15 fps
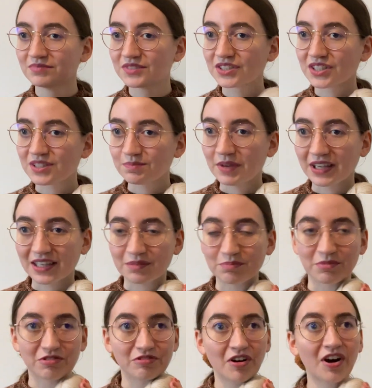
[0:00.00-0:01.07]
just make it
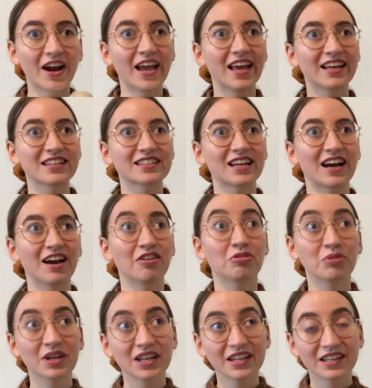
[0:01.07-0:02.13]
beforehand. I
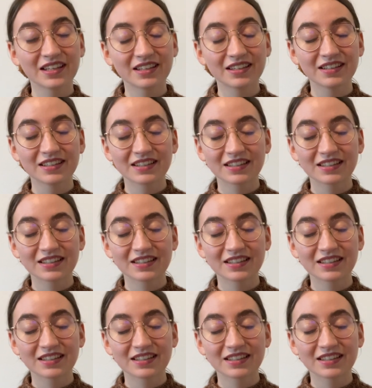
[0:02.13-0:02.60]
really